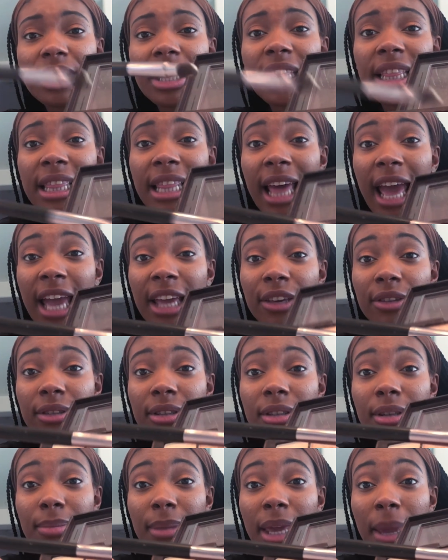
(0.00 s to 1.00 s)
That
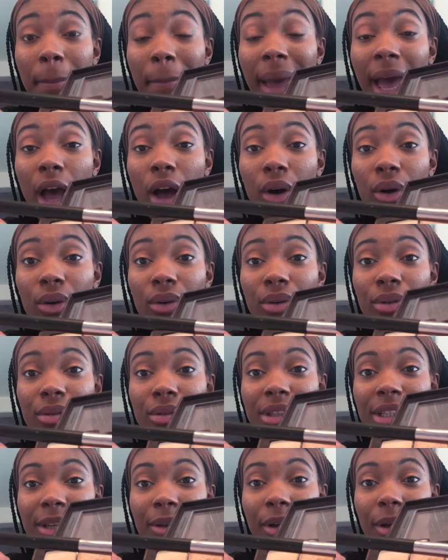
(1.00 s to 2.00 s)
used to be my
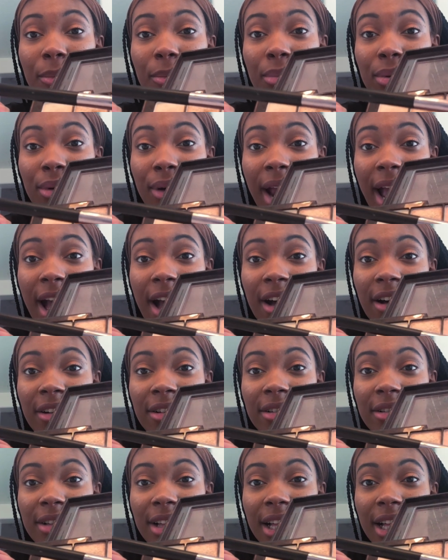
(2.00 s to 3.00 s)
old
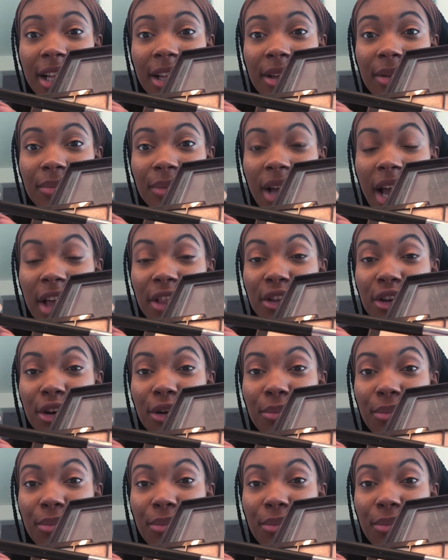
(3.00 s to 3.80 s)
brow color,